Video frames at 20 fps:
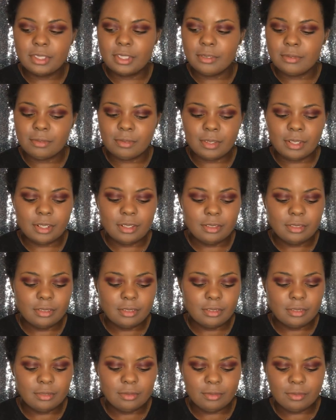different
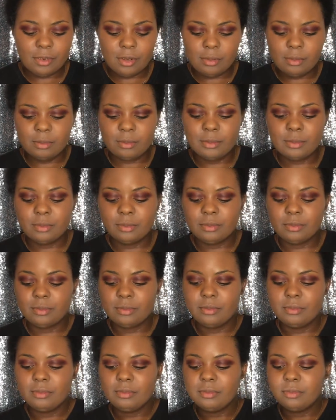from
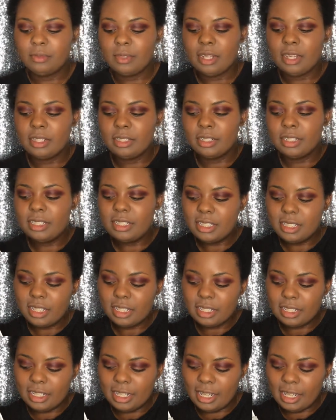Glitz
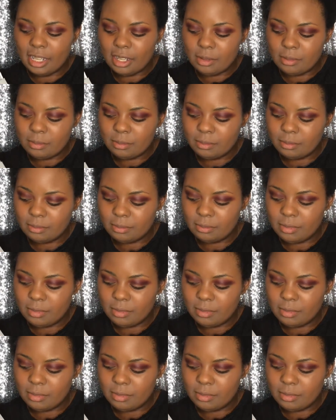and Glam,